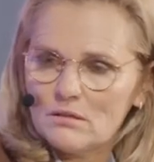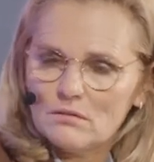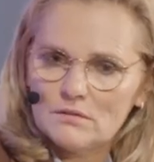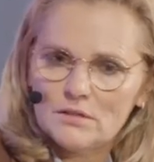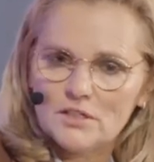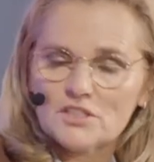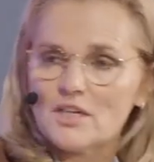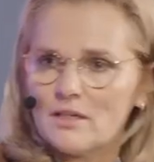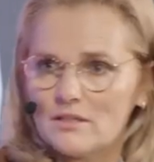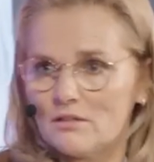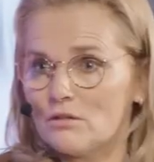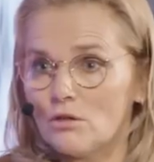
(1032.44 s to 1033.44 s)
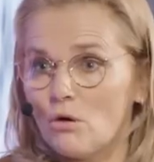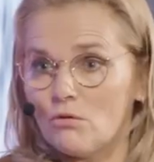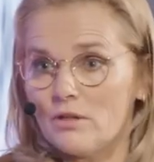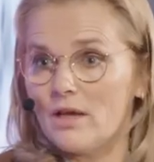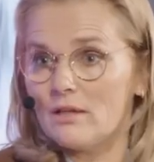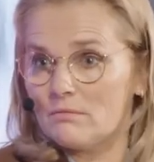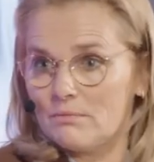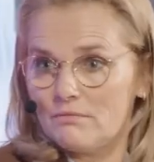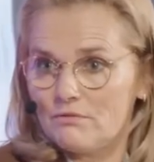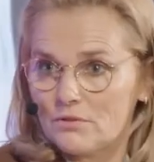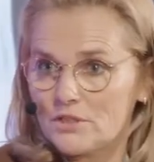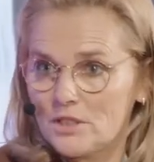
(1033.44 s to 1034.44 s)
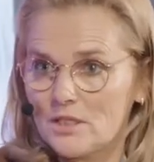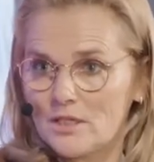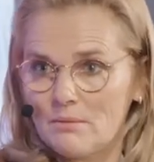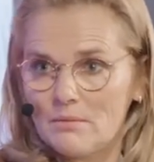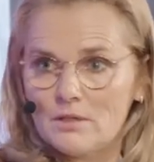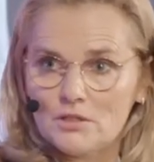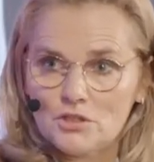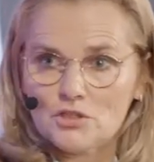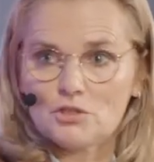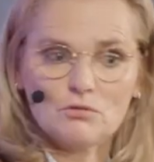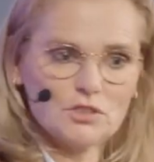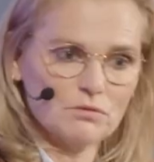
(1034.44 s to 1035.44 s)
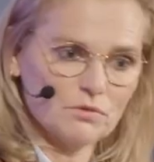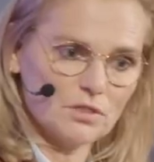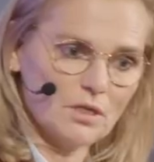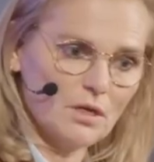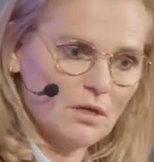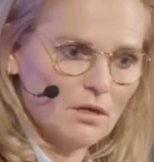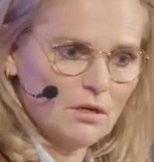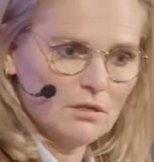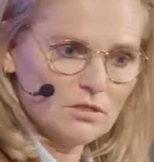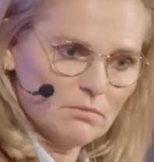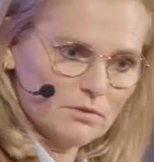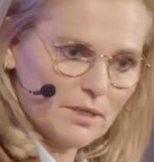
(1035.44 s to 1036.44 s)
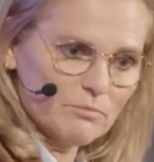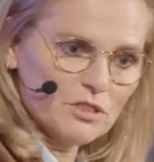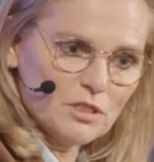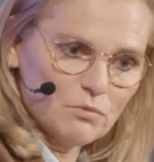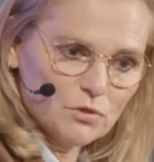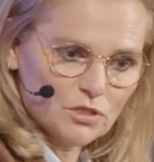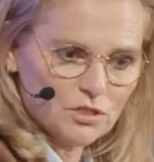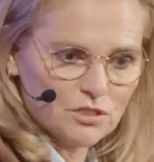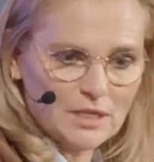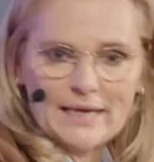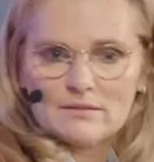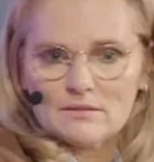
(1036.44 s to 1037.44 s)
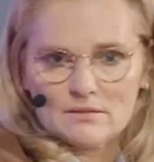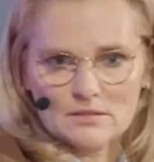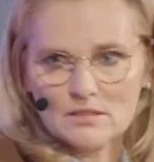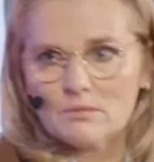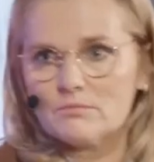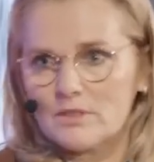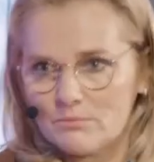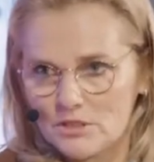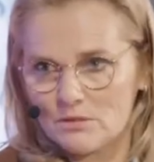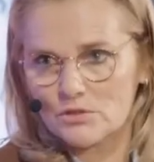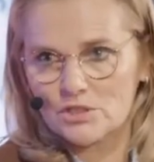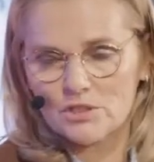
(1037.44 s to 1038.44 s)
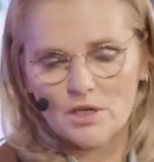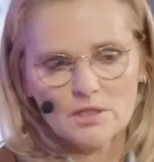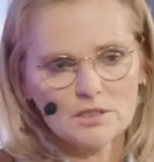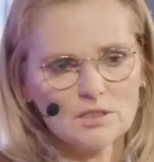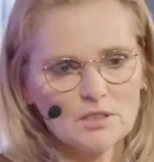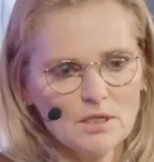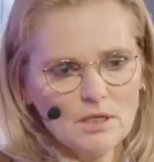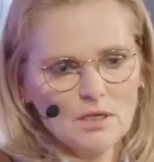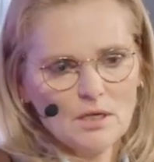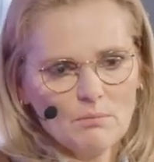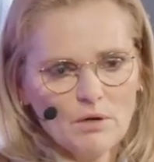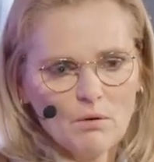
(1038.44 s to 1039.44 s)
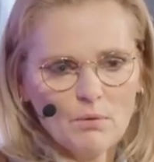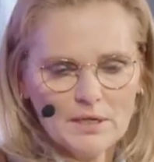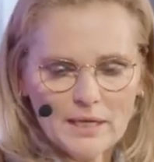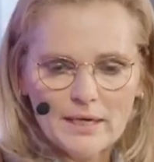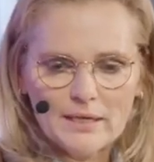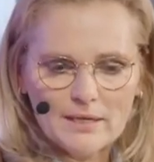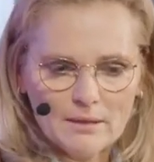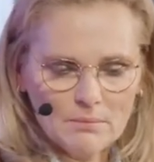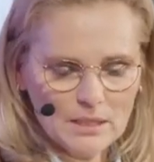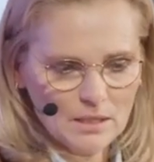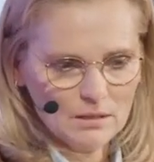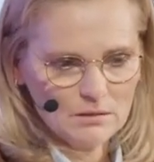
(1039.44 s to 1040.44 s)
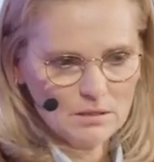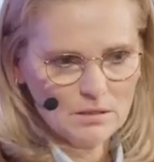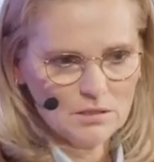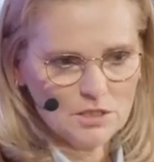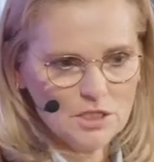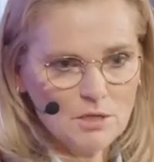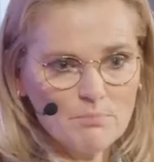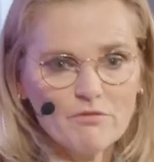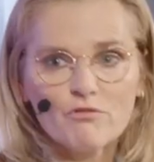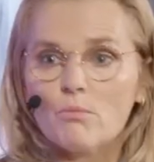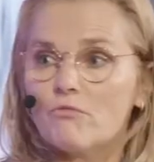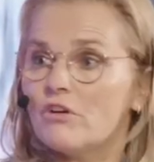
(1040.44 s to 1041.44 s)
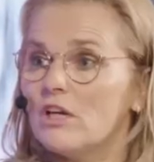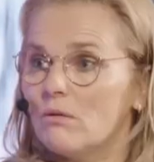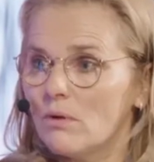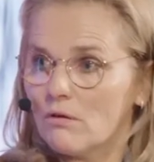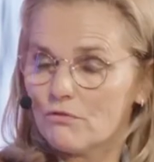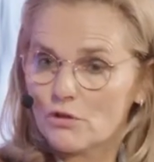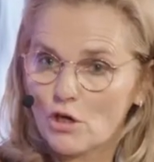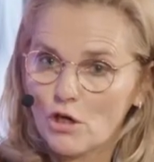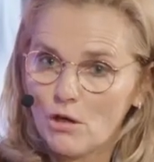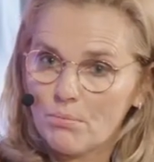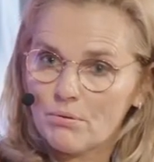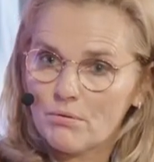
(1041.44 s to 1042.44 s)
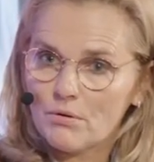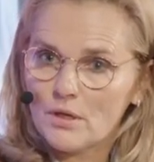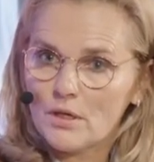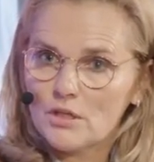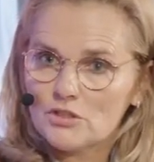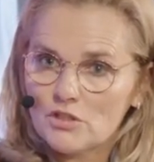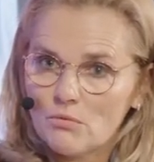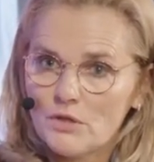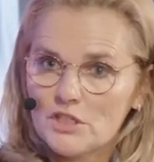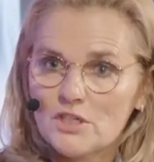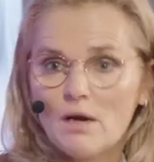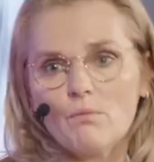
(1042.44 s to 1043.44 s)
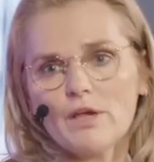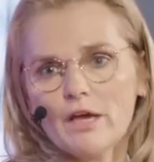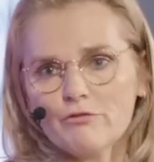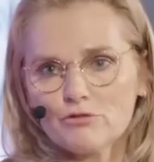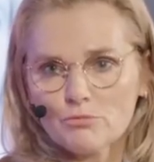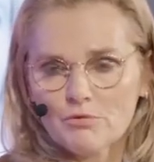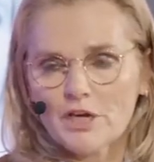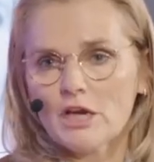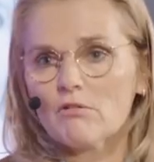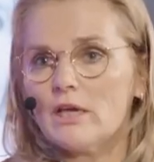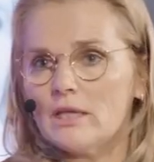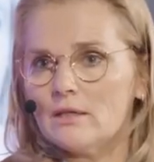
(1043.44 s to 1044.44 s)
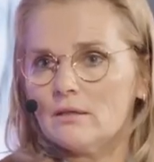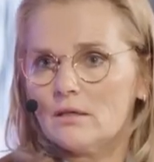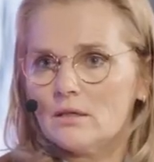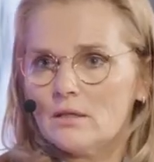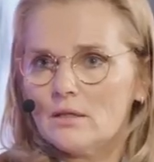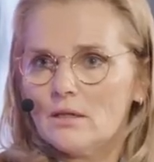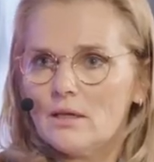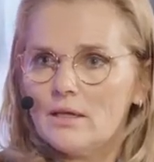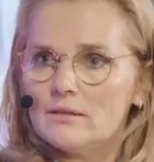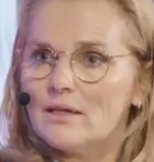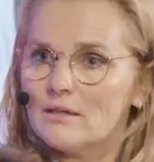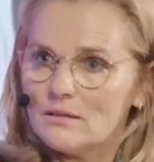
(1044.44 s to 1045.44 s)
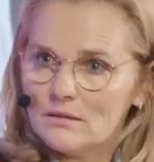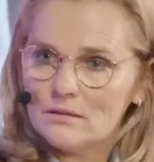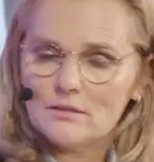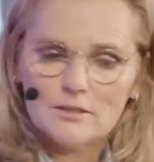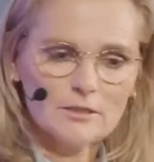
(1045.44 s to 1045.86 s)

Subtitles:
over the years. I didn't know that before she came in. I just knew she was, sometimes she was selected and sometimes she was not. But when I came in, she performed really well for the club. So we said we have to bring her in. And then